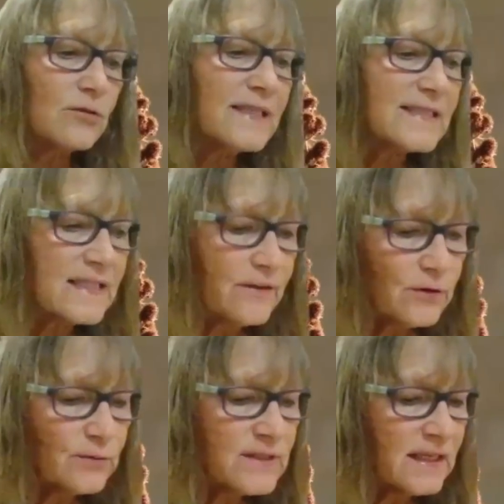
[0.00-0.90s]
So let's see
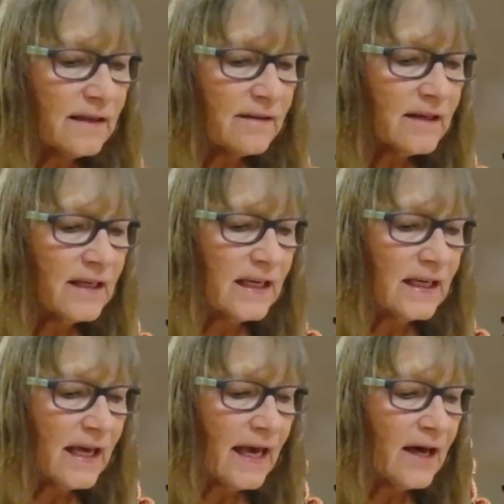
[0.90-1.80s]
if there was
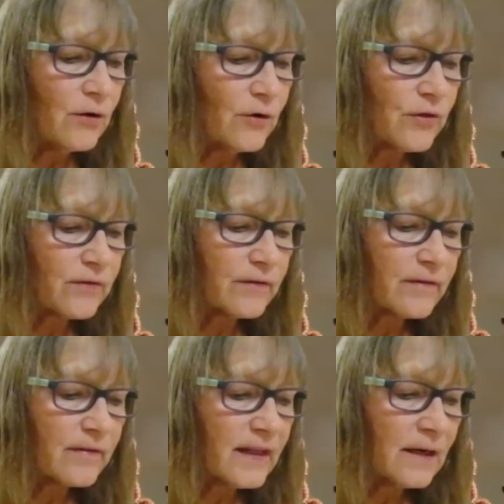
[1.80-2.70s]
anything else
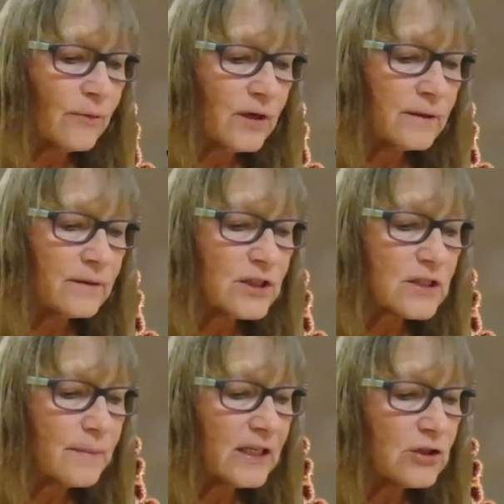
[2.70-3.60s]
that I want to
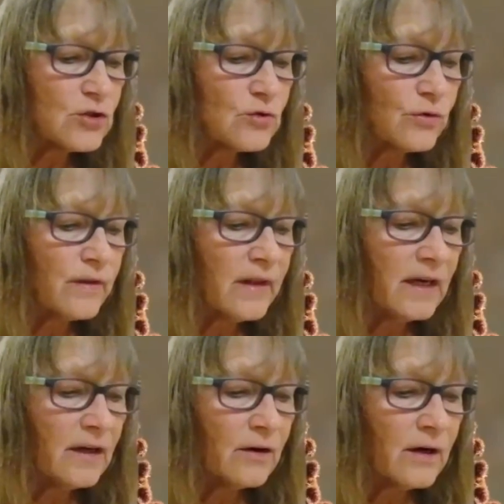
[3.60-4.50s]
just make sure
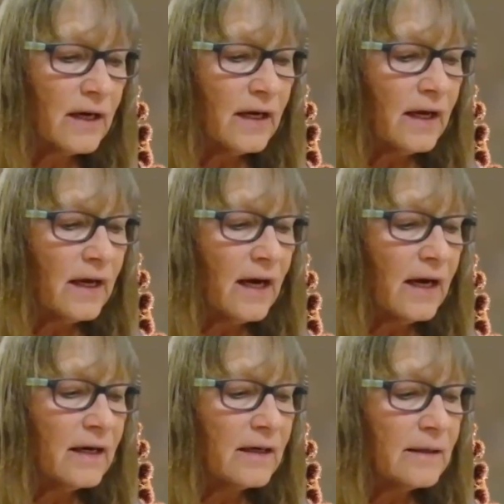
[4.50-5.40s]

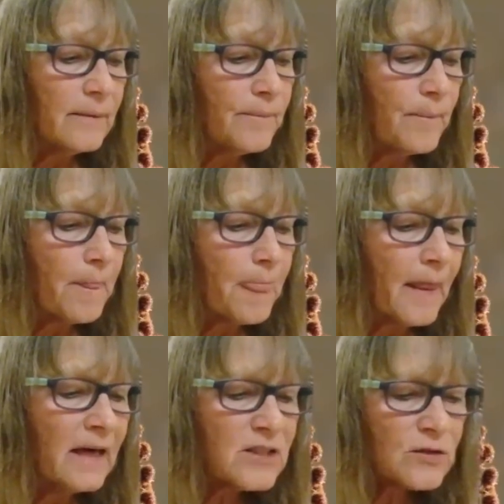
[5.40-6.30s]
there. Um,
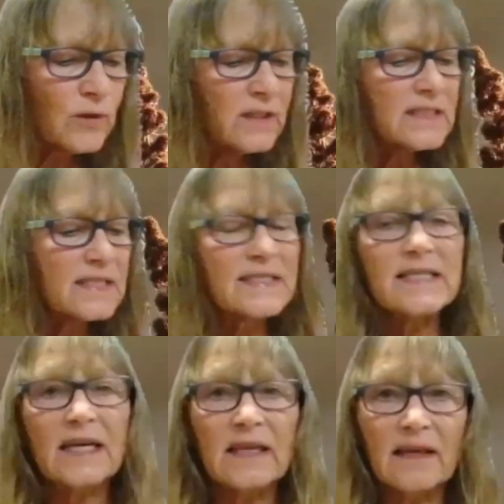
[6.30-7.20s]
I just wanted
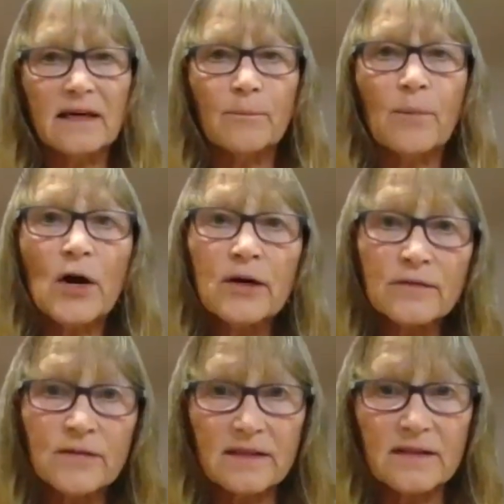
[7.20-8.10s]
to say that
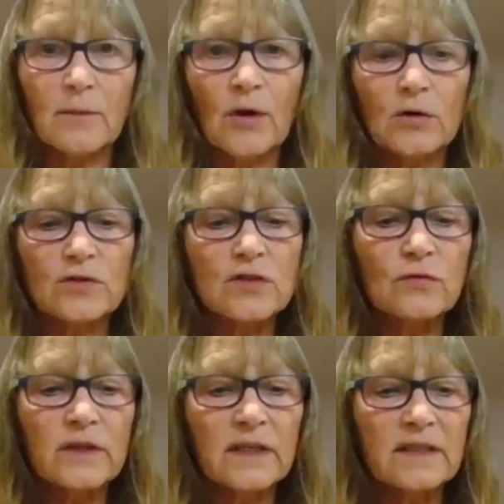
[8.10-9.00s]
part of the thing about
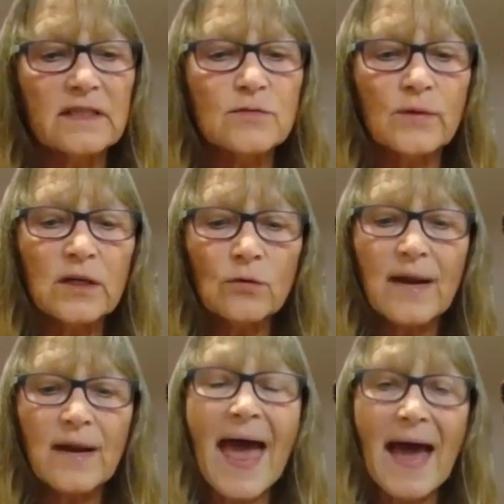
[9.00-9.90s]
Soya is we
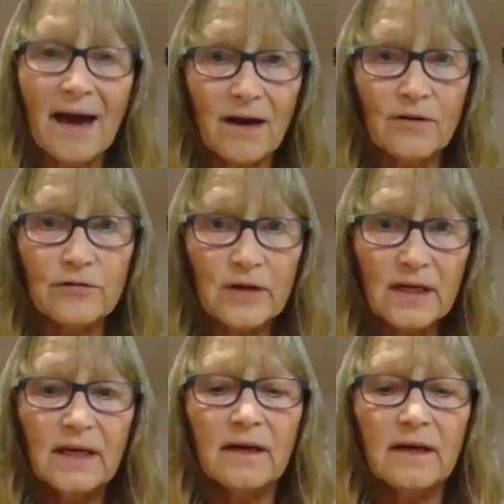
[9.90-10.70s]
don't have